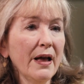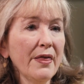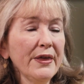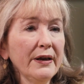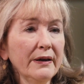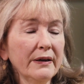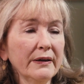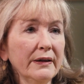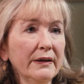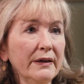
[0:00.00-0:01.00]
I
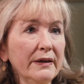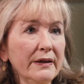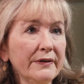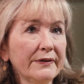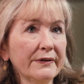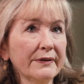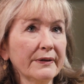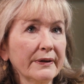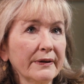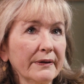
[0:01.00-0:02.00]
think
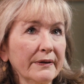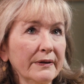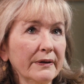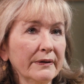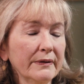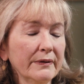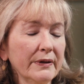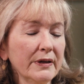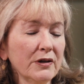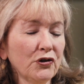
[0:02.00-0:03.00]
it's
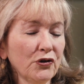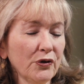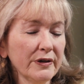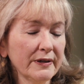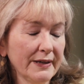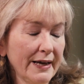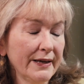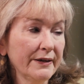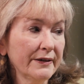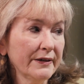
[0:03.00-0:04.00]
the
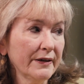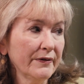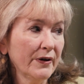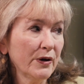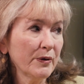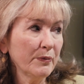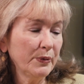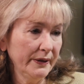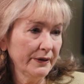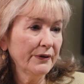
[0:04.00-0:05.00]
short-sightedness of our
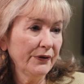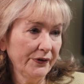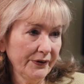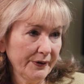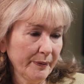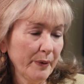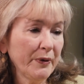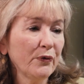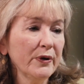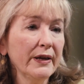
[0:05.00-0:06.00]
political system.
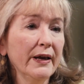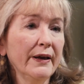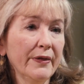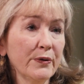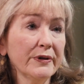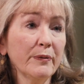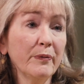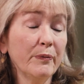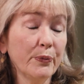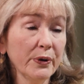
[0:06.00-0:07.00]
I mean, there was a
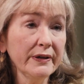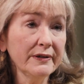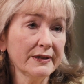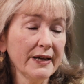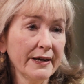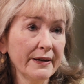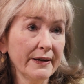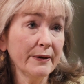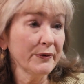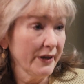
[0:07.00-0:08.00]
brilliant
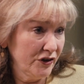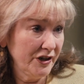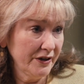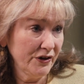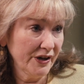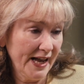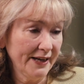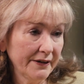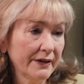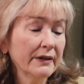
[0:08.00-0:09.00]
study, and it was actually done here in
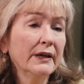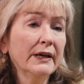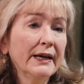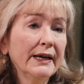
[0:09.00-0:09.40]
Canada.